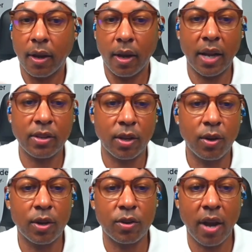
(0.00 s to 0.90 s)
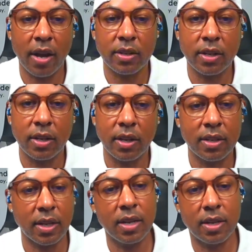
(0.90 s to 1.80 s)
An executed strategy
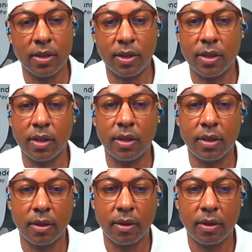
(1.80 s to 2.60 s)
is inconsistent.